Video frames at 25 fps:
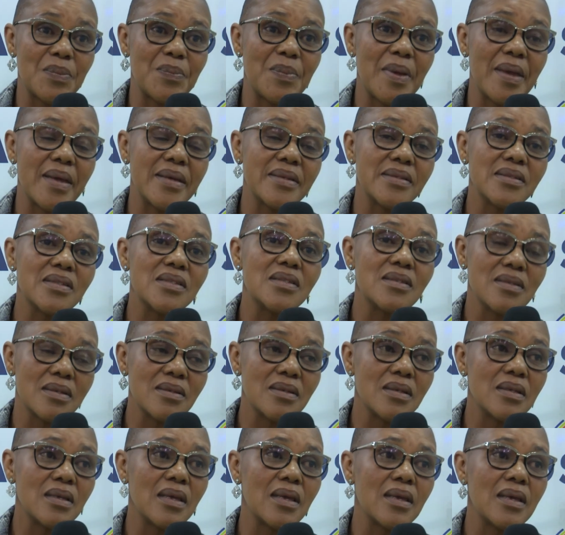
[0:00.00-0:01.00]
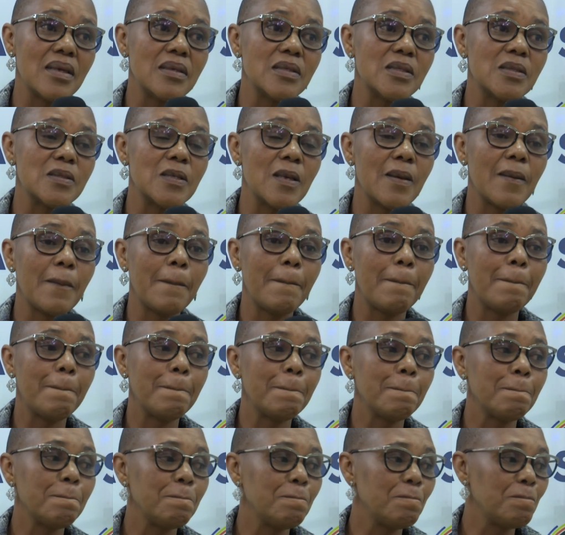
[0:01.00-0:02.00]
amen. Let us clap for Master
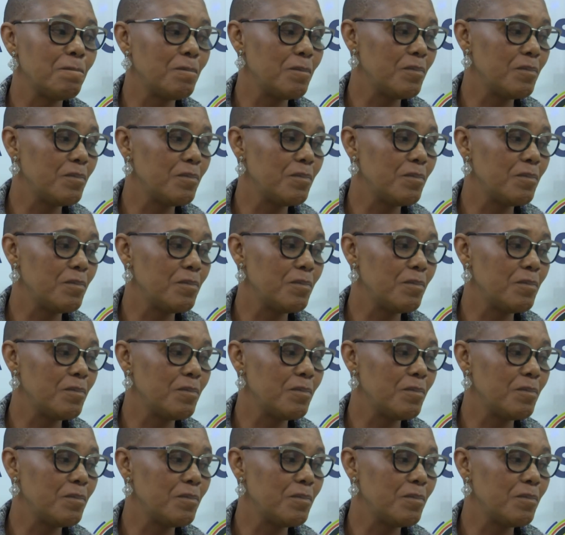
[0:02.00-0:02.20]
Jesus for